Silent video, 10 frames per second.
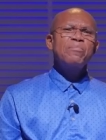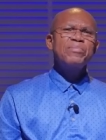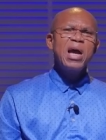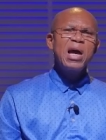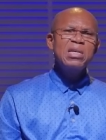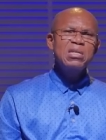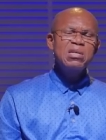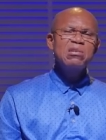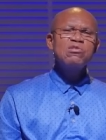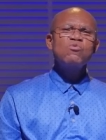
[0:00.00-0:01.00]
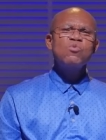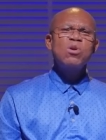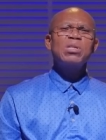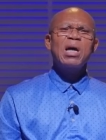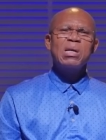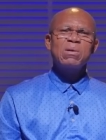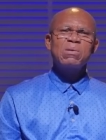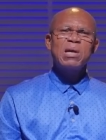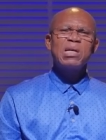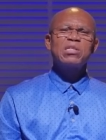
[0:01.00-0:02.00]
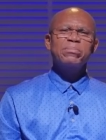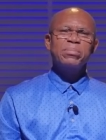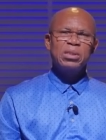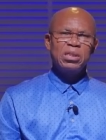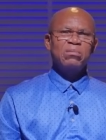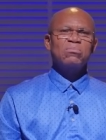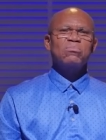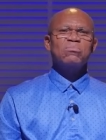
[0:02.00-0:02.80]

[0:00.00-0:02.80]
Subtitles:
"Bear ye one another's burden,